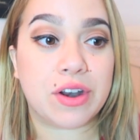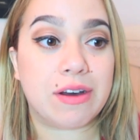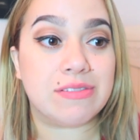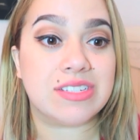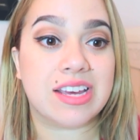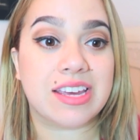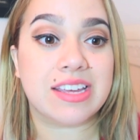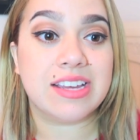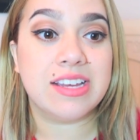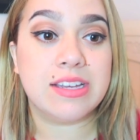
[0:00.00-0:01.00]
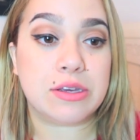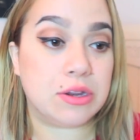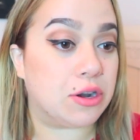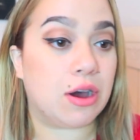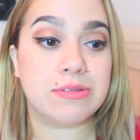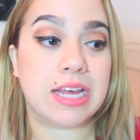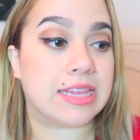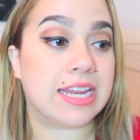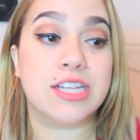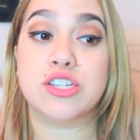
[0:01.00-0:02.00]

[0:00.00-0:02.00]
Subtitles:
And I was like, you didn't know I was Latina,